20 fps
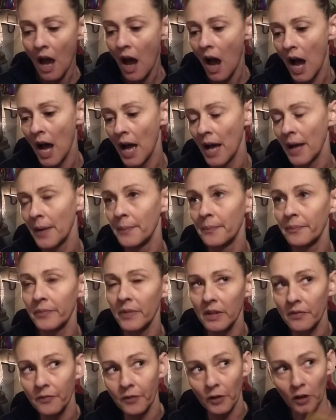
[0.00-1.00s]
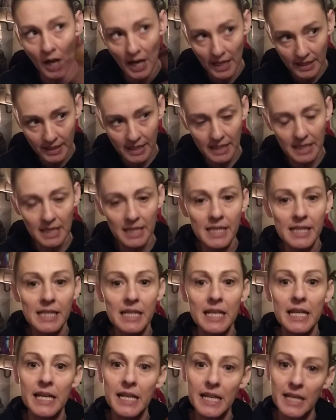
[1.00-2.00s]
For us to
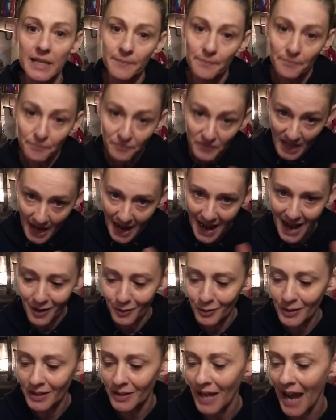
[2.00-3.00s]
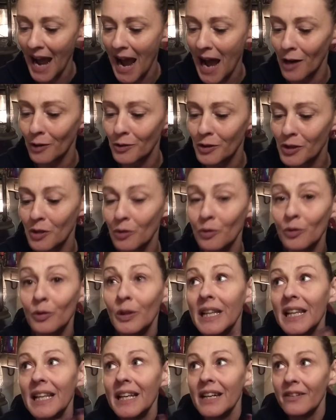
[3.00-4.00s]
see how to
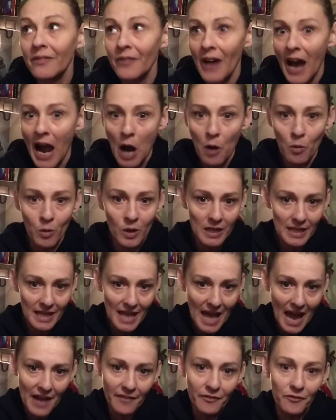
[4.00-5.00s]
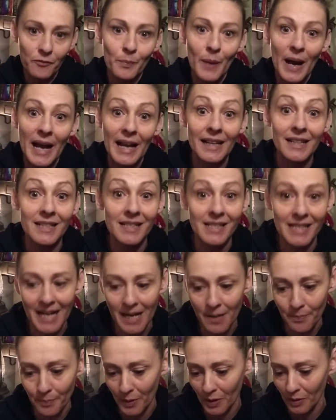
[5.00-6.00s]
live our life by
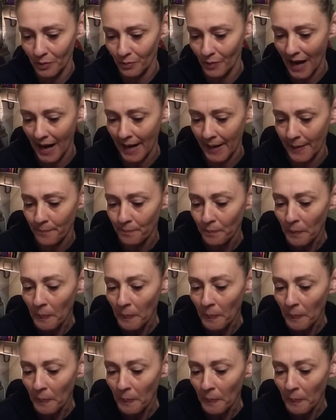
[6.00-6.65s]
example, right?